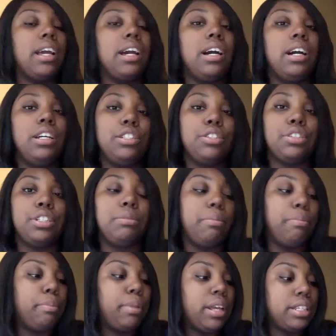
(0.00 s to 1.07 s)

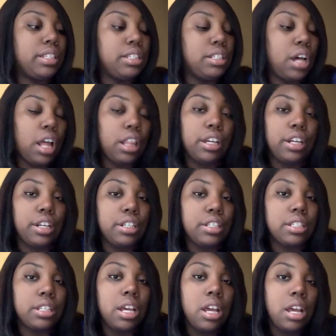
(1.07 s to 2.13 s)
$100+
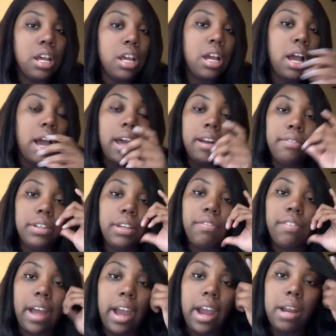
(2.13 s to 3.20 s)
I don't really
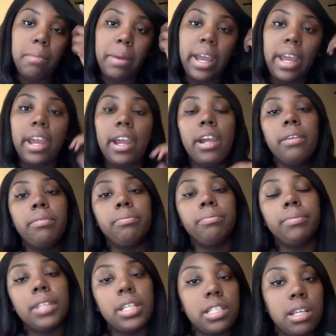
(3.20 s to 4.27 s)
flat iron my hair
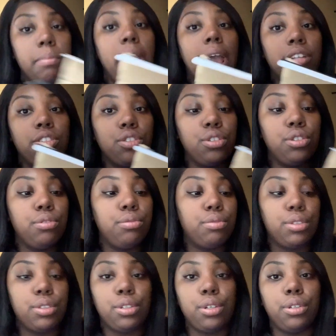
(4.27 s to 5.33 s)
because I'm natural,
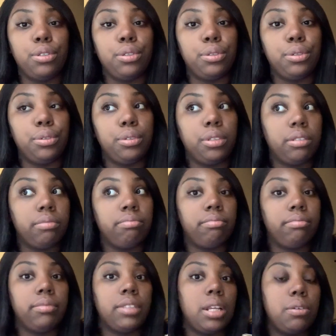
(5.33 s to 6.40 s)
so
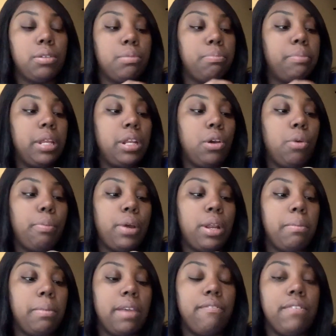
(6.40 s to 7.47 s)
there would be no point
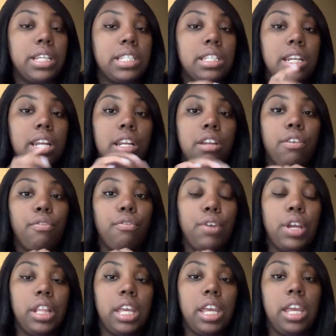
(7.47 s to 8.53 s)
in me investing in a
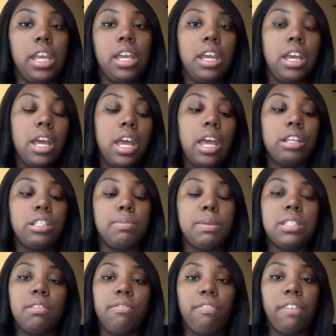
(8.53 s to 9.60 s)
really
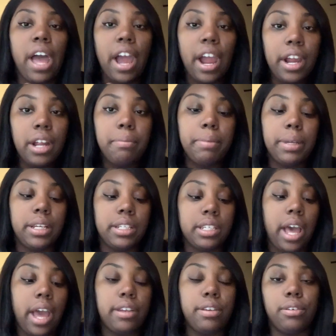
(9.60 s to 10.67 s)
expensive flat iron because
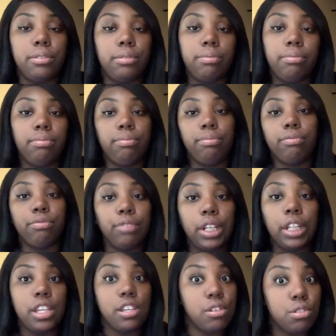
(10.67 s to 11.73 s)
I don't
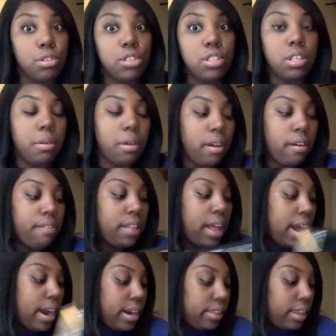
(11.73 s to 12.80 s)
really use a
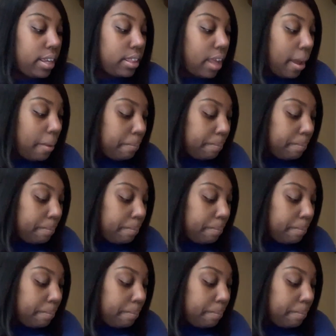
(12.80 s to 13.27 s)
flat iron like that.